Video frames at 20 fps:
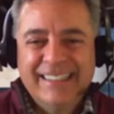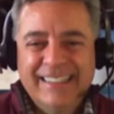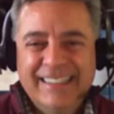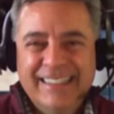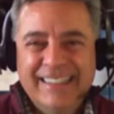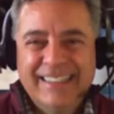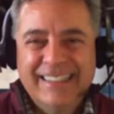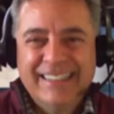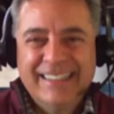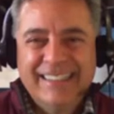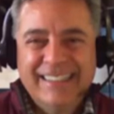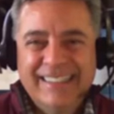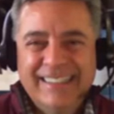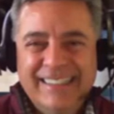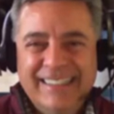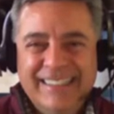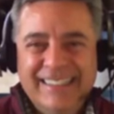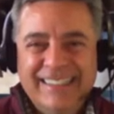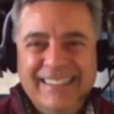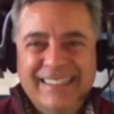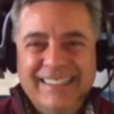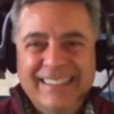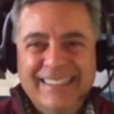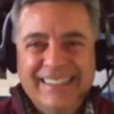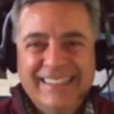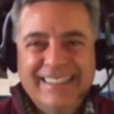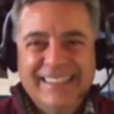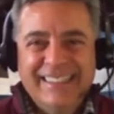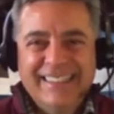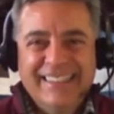
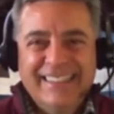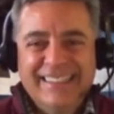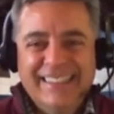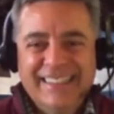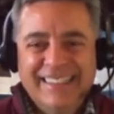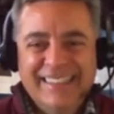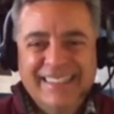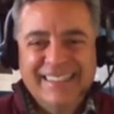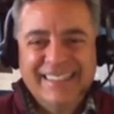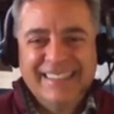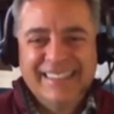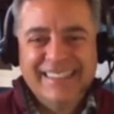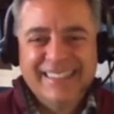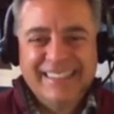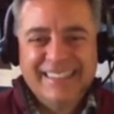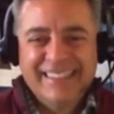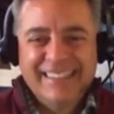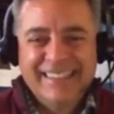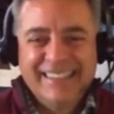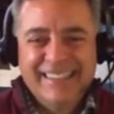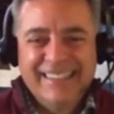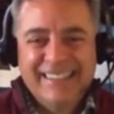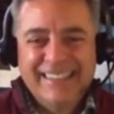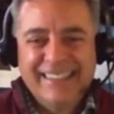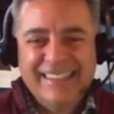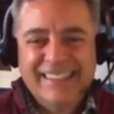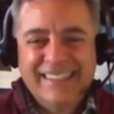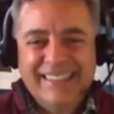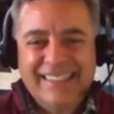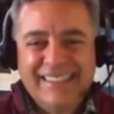
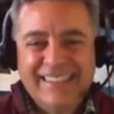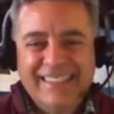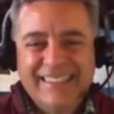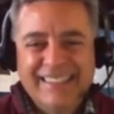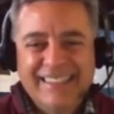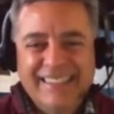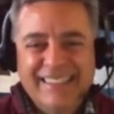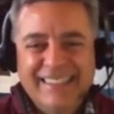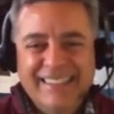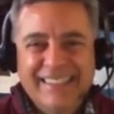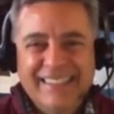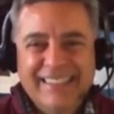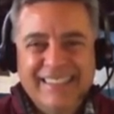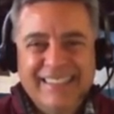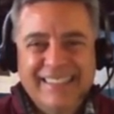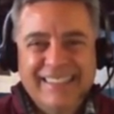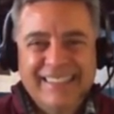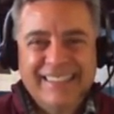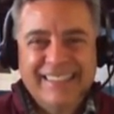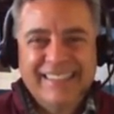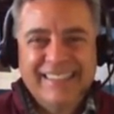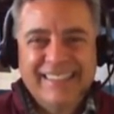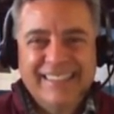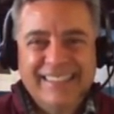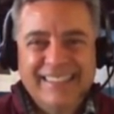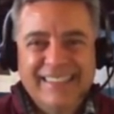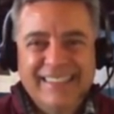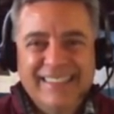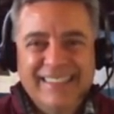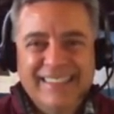
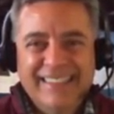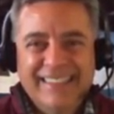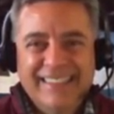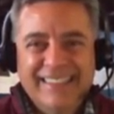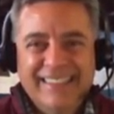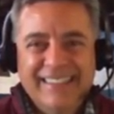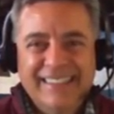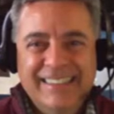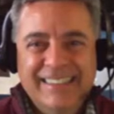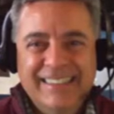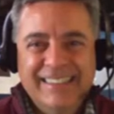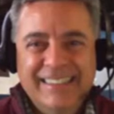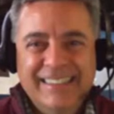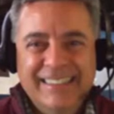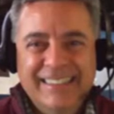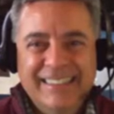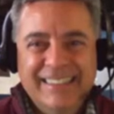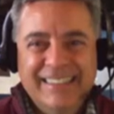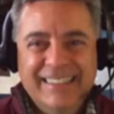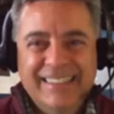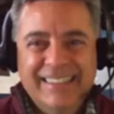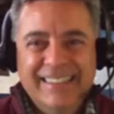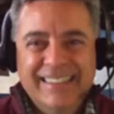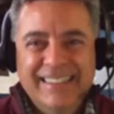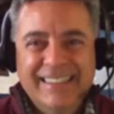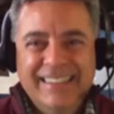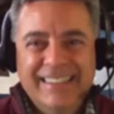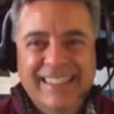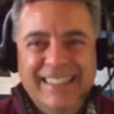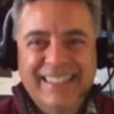
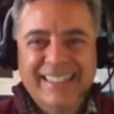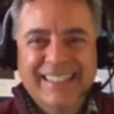[no speech]